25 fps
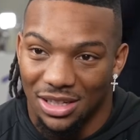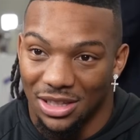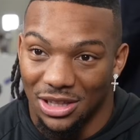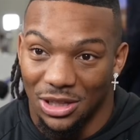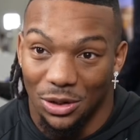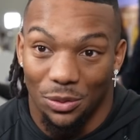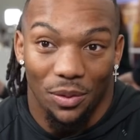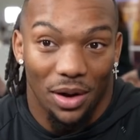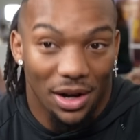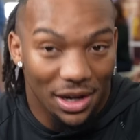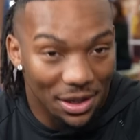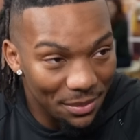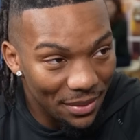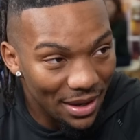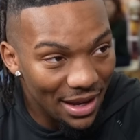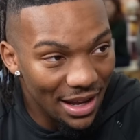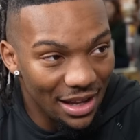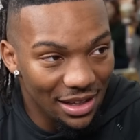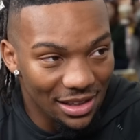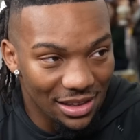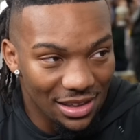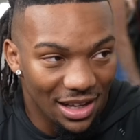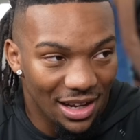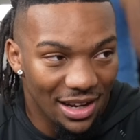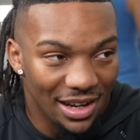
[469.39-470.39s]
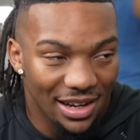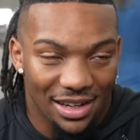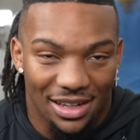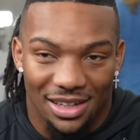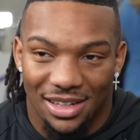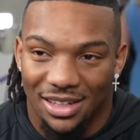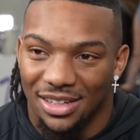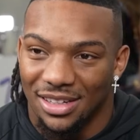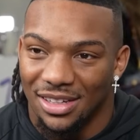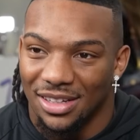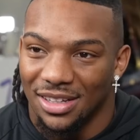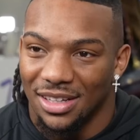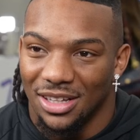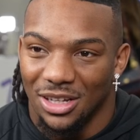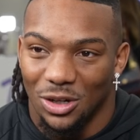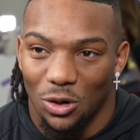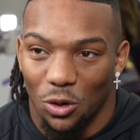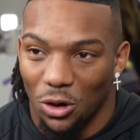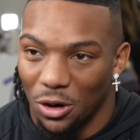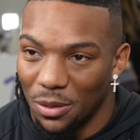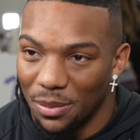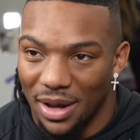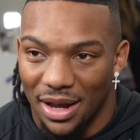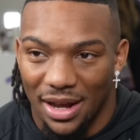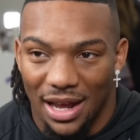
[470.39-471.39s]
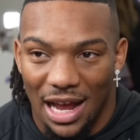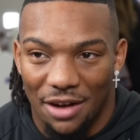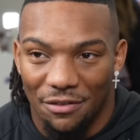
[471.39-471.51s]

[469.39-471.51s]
the running back, like quarterback.